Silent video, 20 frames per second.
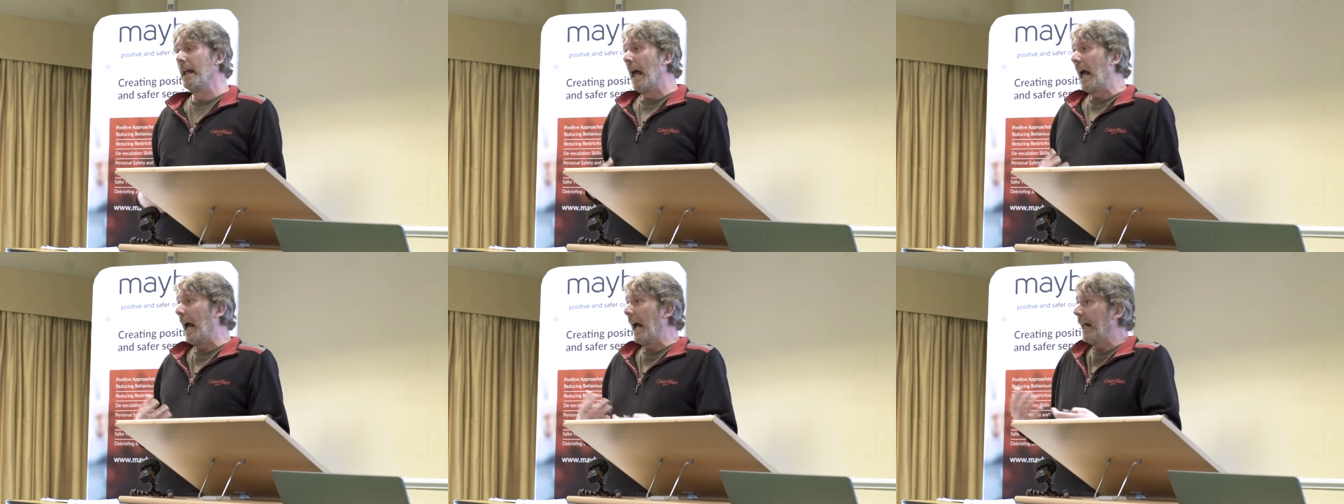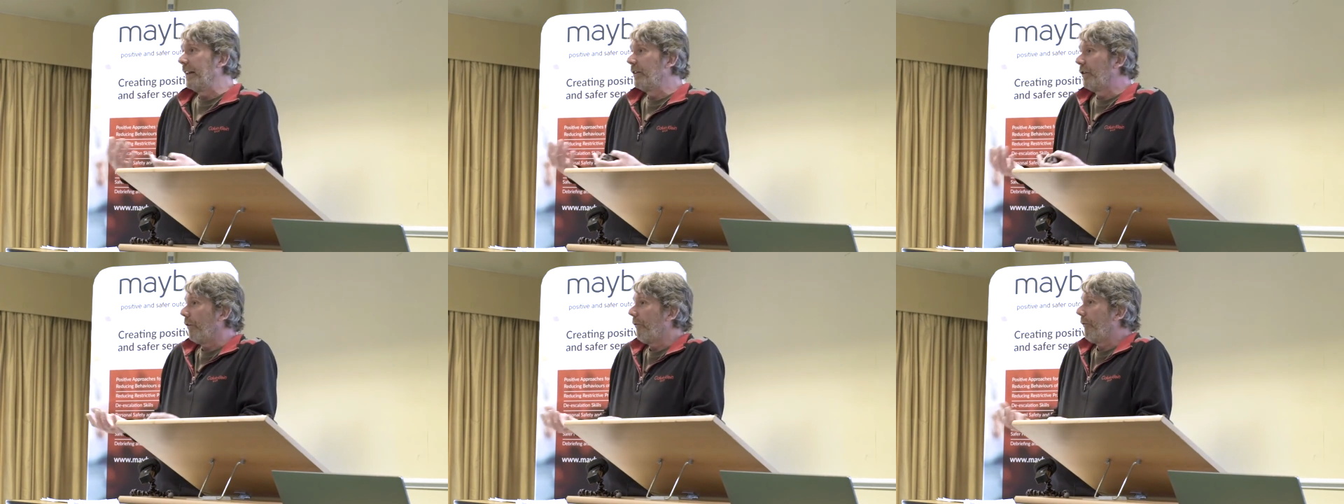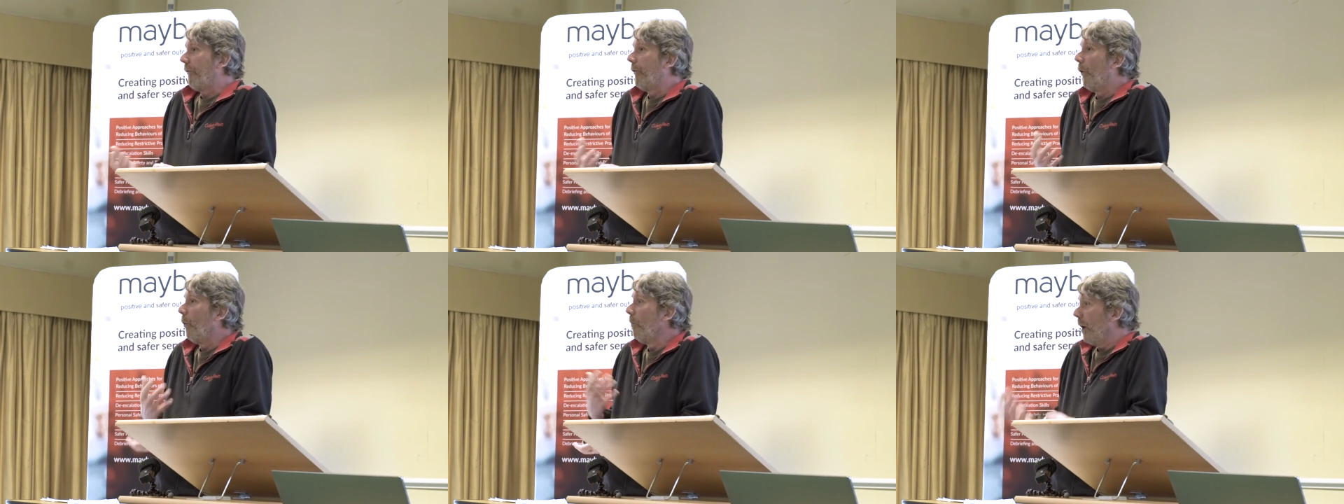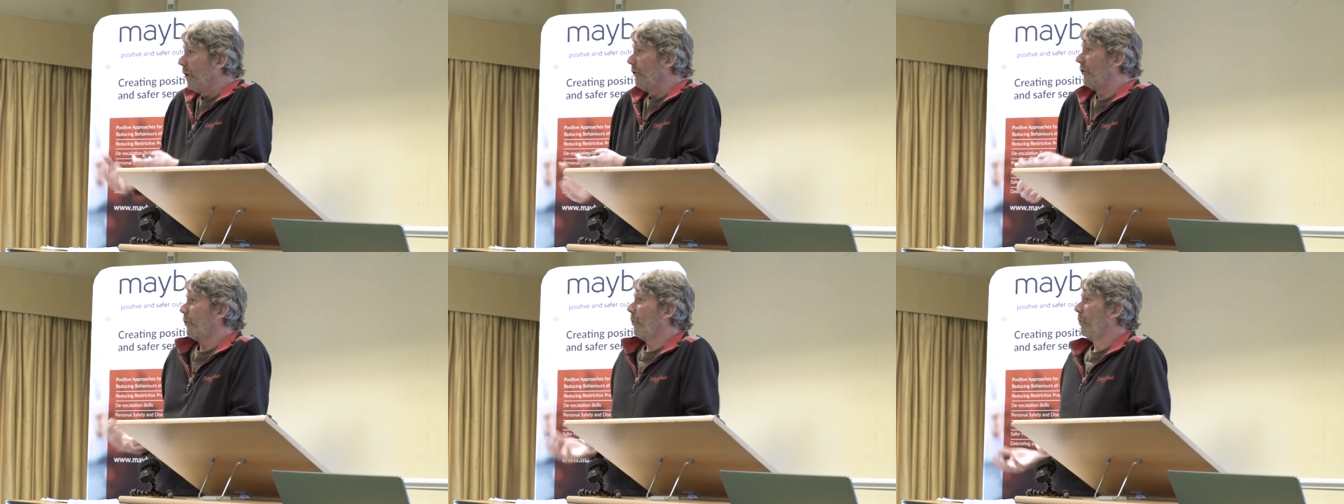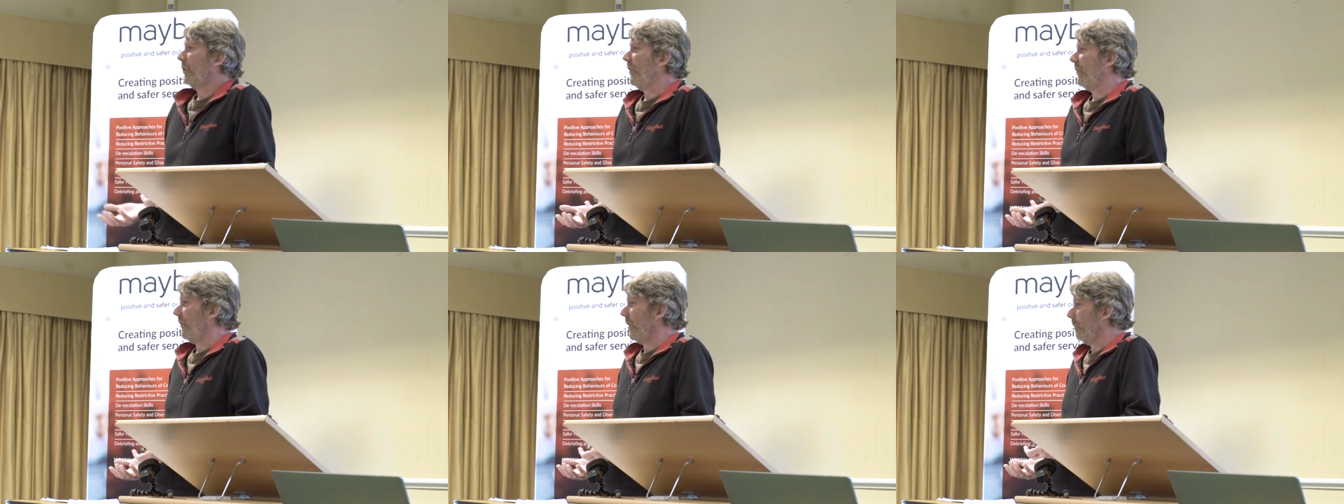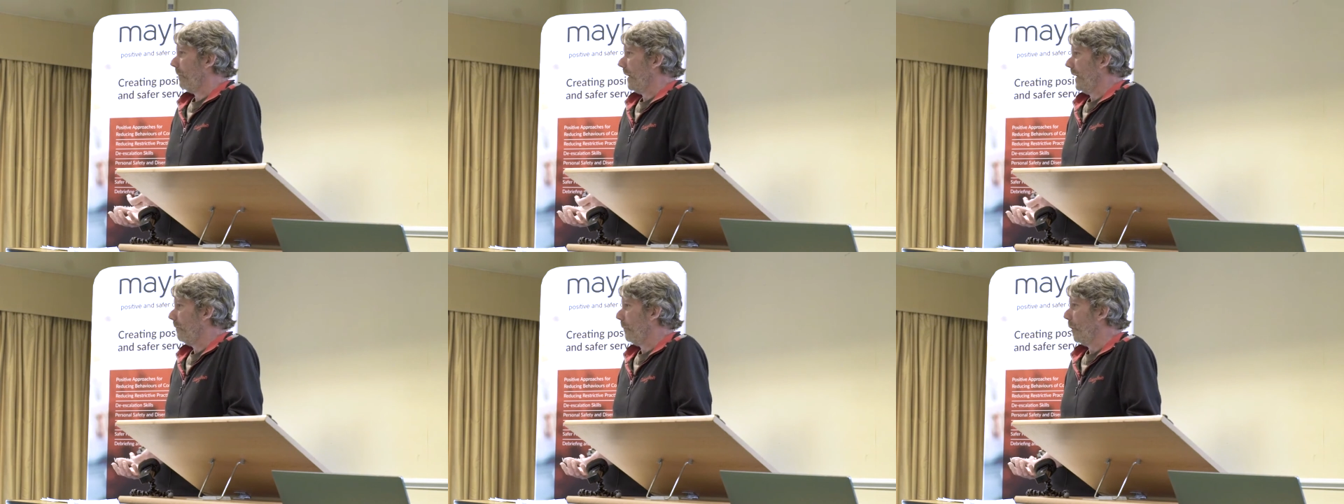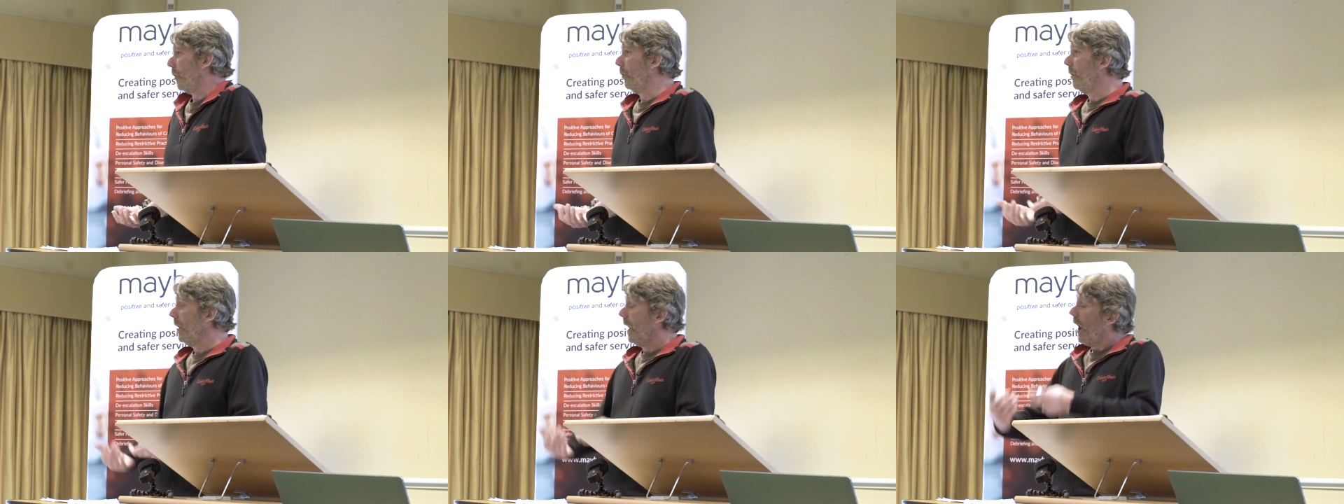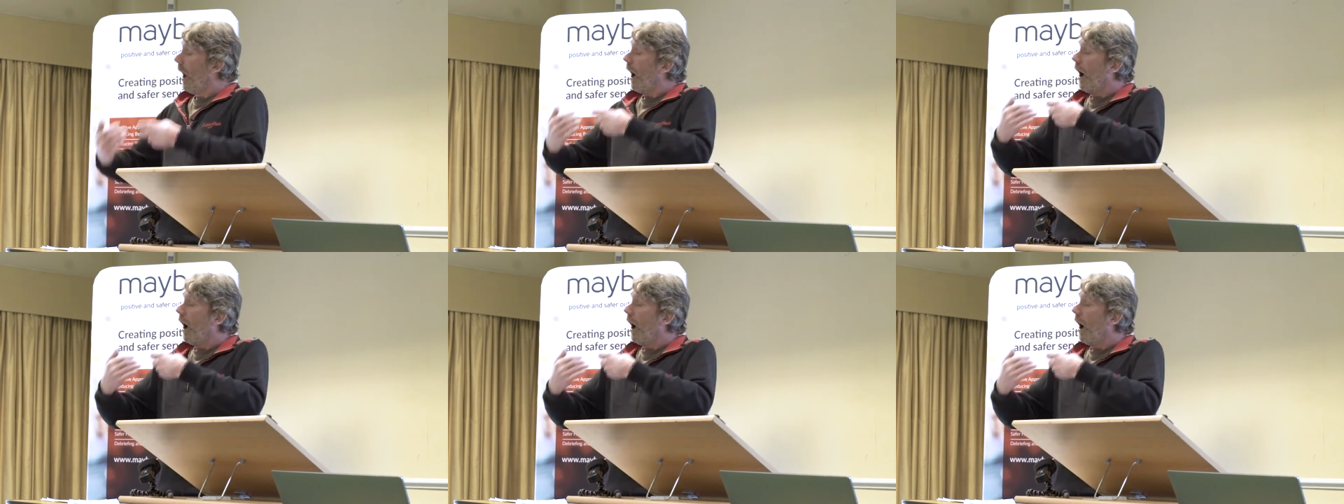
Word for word: And for most autistic people,